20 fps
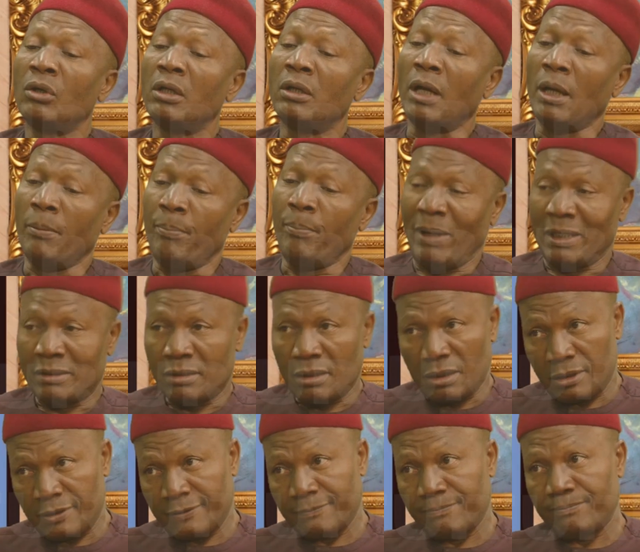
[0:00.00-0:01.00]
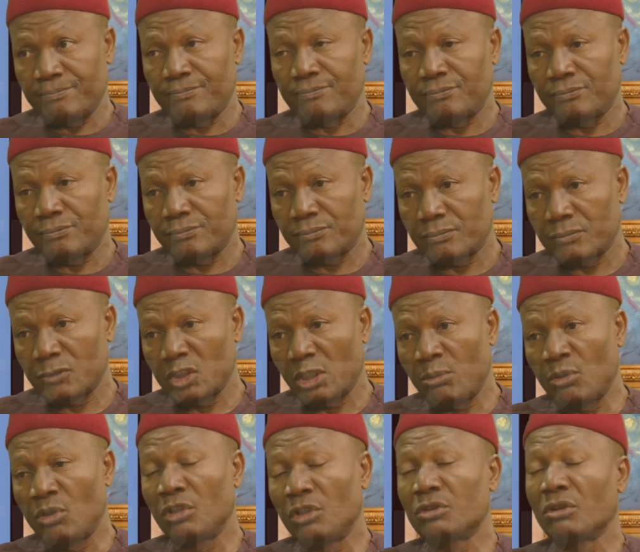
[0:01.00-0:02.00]
Partly,
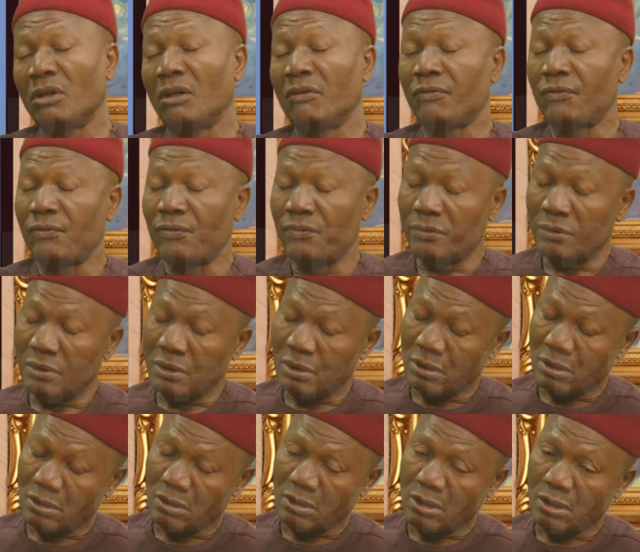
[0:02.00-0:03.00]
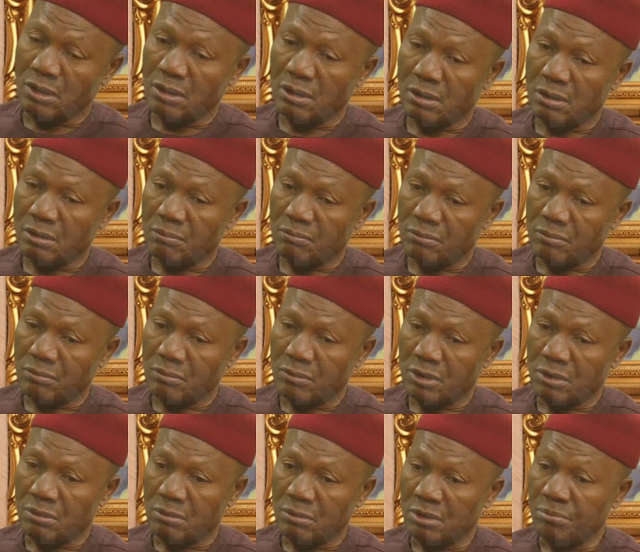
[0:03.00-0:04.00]
because of
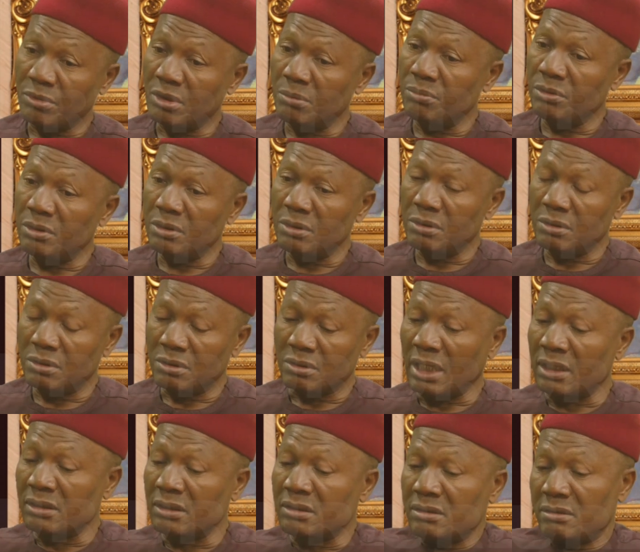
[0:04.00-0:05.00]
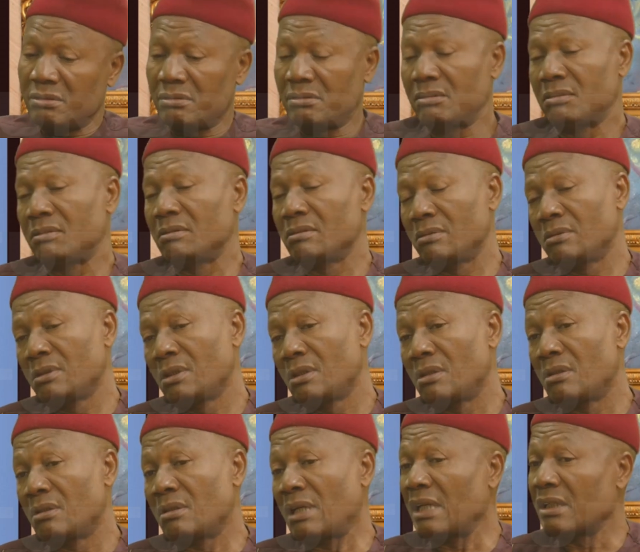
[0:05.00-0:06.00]
it may be
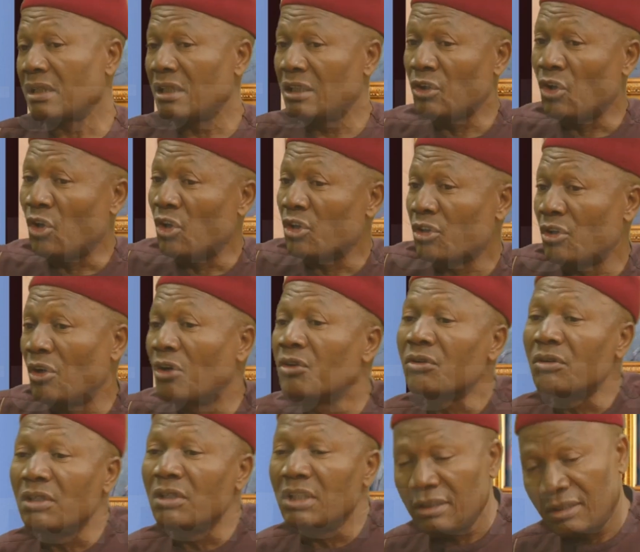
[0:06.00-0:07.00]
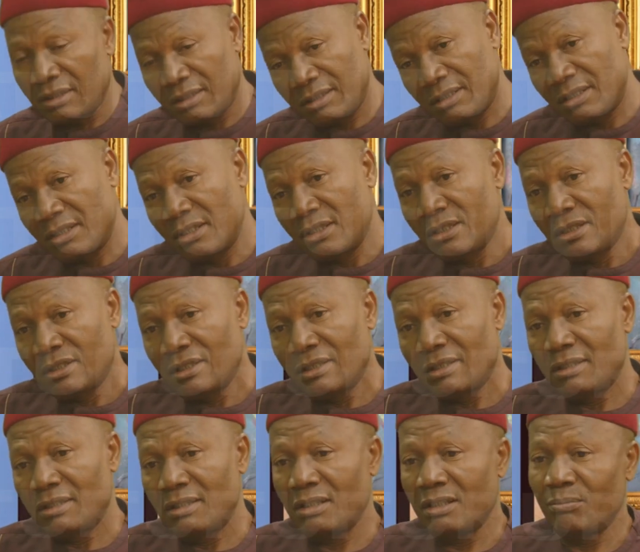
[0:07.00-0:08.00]
rightly or wrongly,
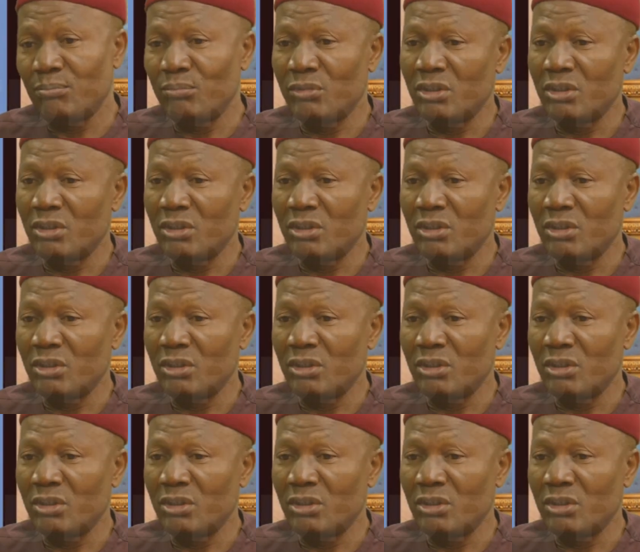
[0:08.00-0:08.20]
the